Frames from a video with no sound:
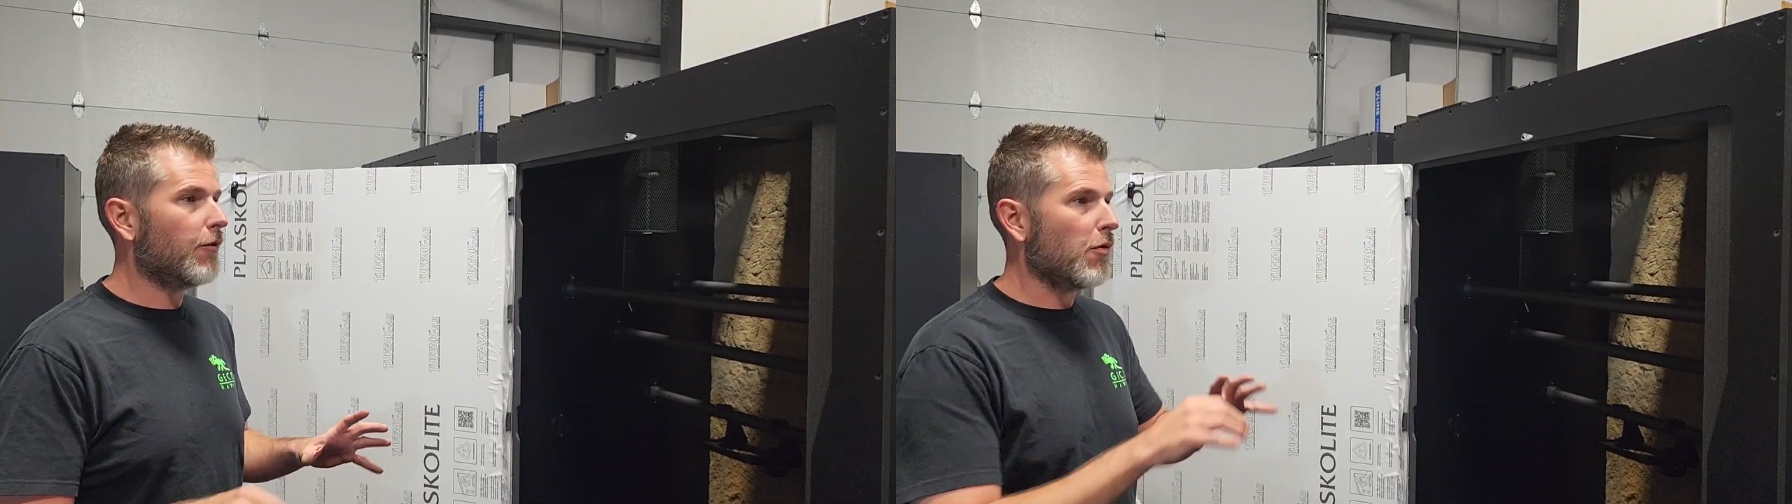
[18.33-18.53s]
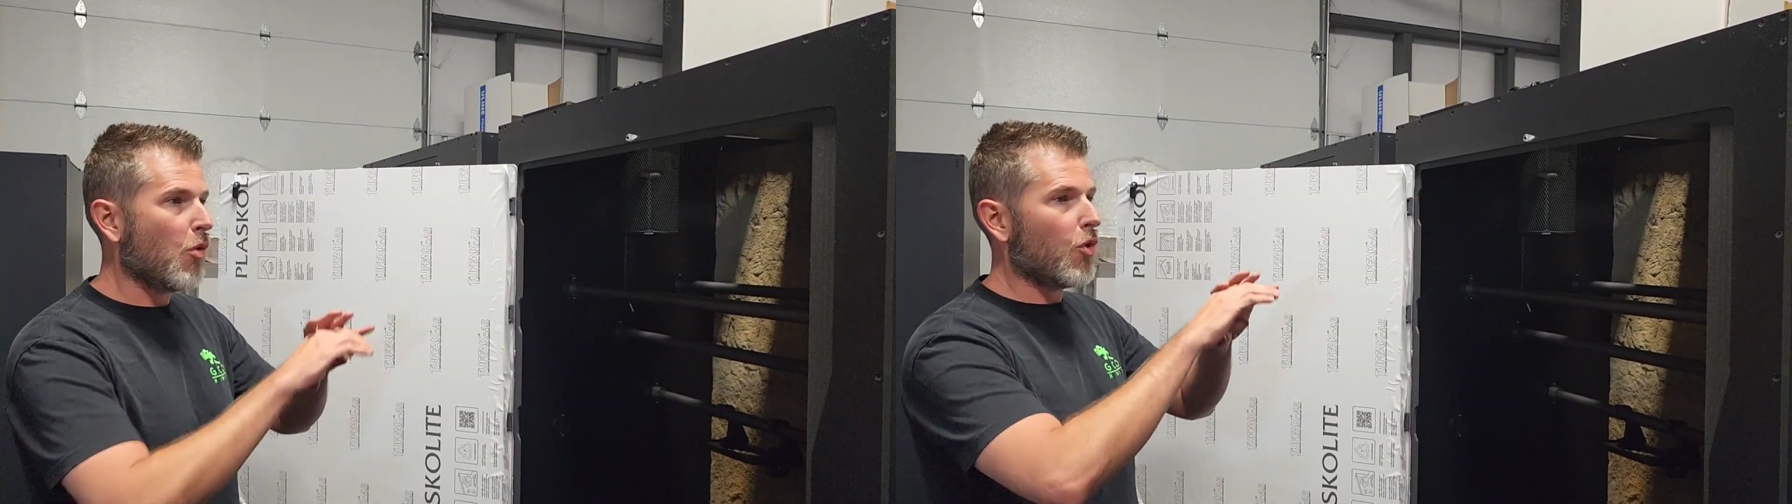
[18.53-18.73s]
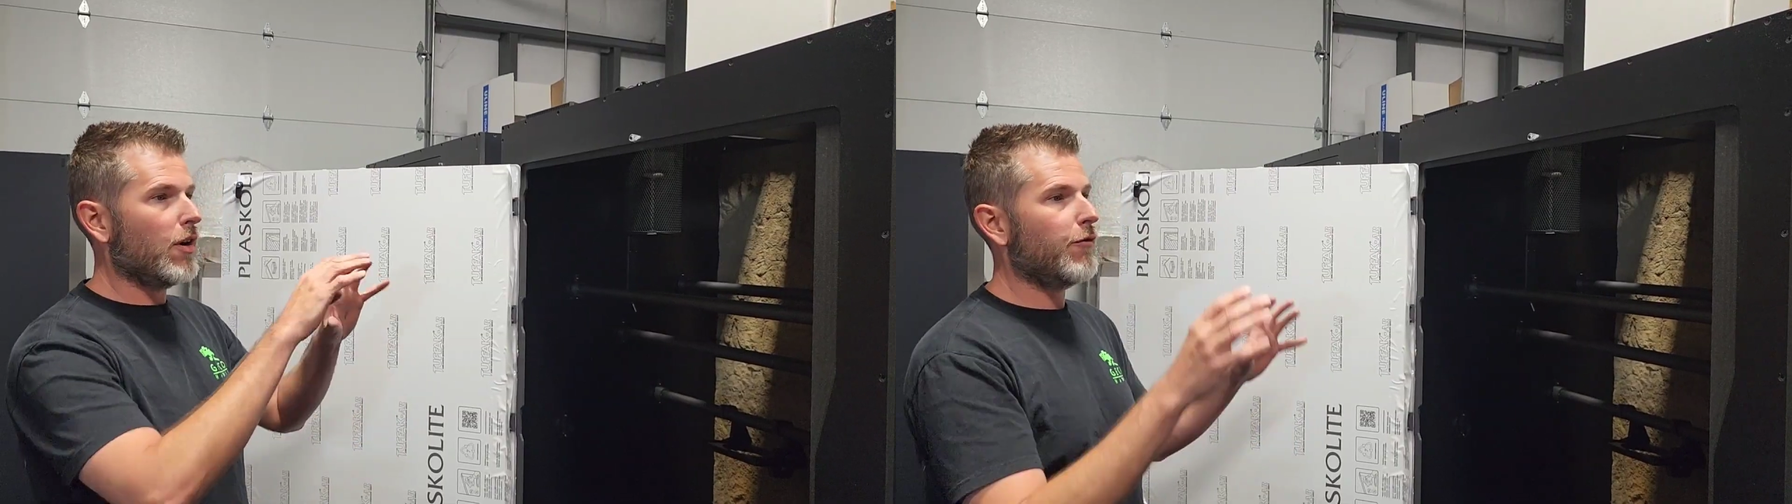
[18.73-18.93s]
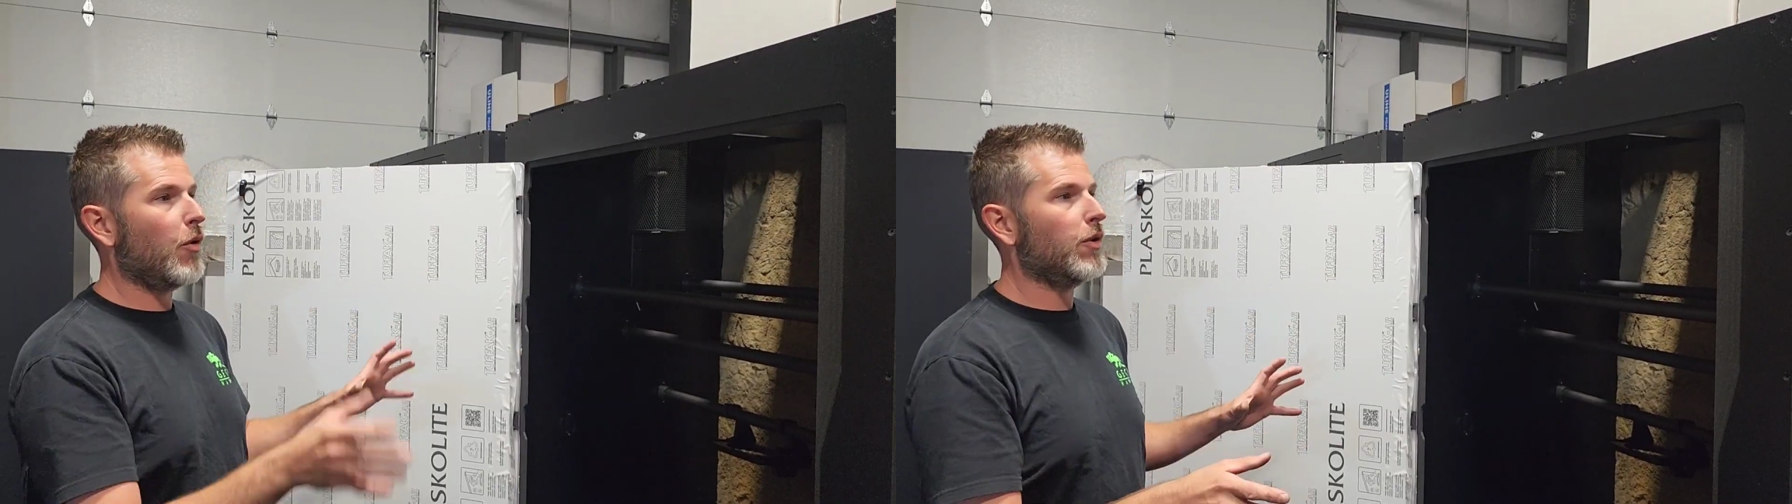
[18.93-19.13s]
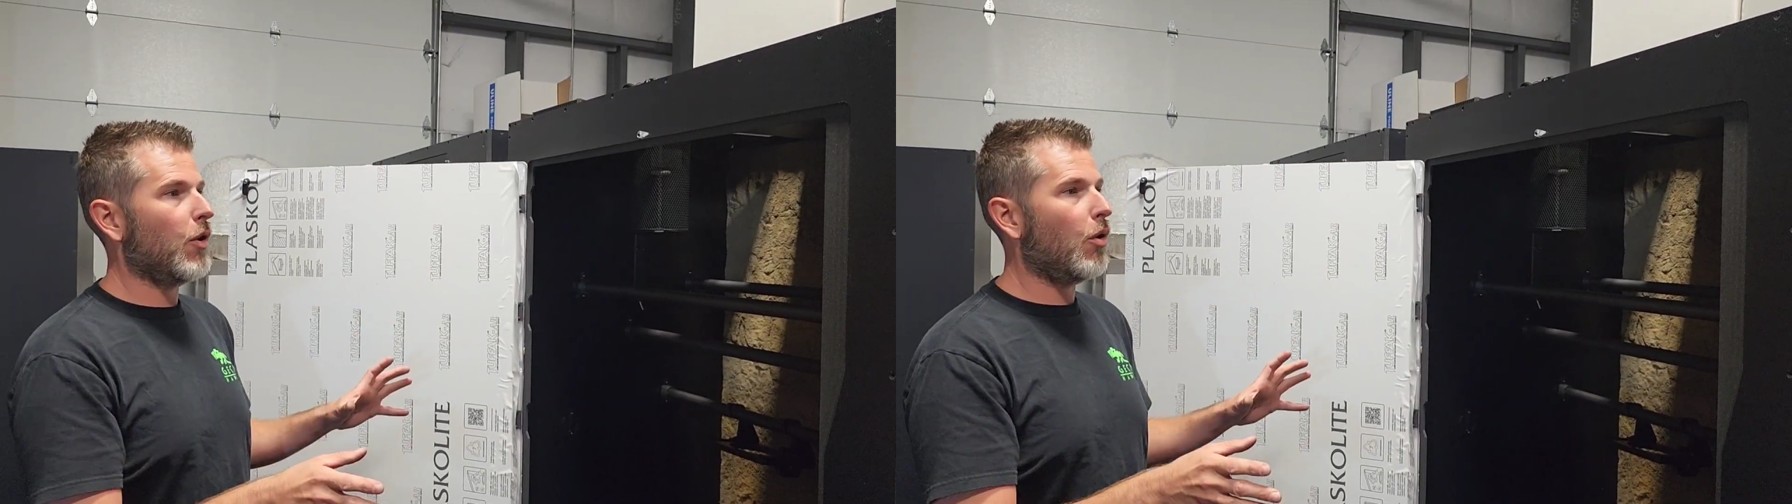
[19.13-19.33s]
for more
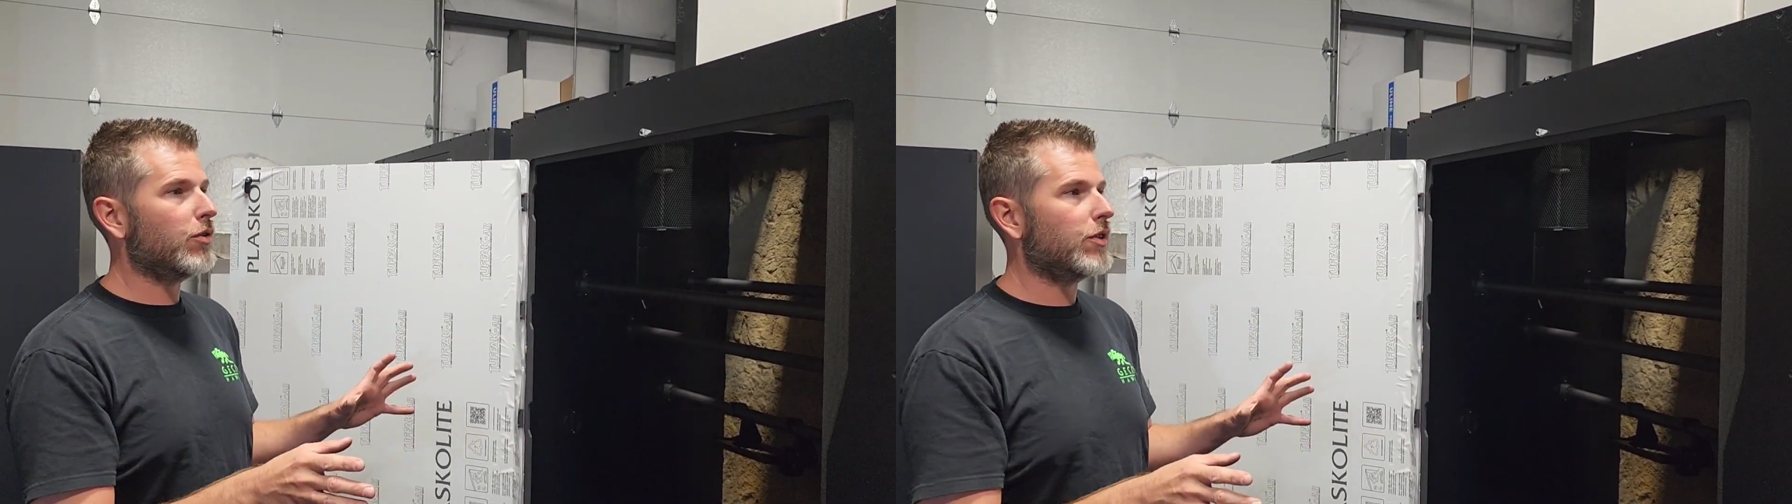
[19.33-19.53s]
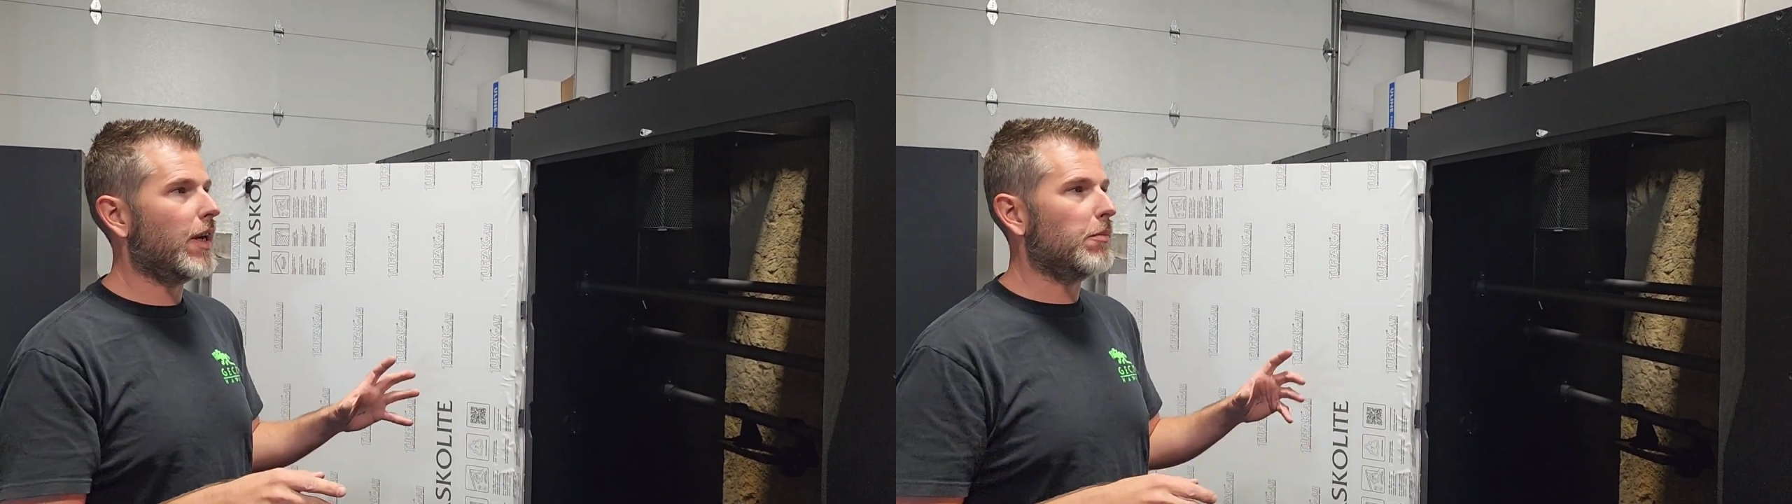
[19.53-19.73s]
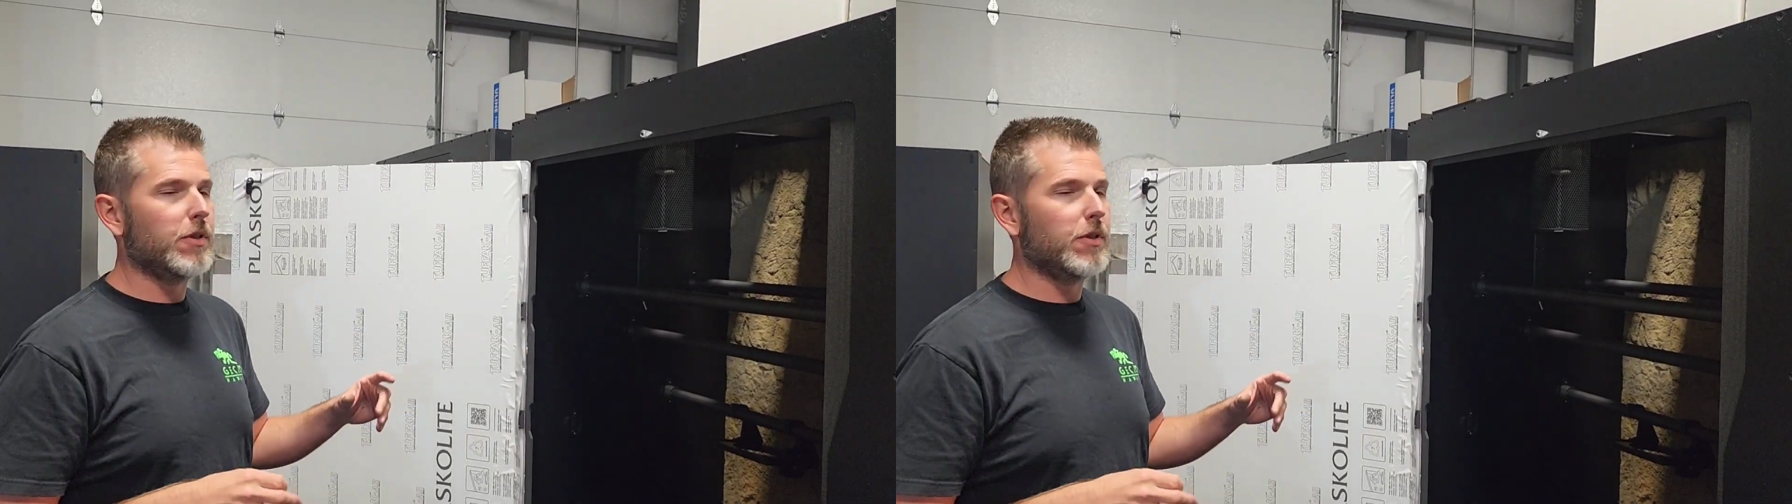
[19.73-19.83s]
info on the whole setup.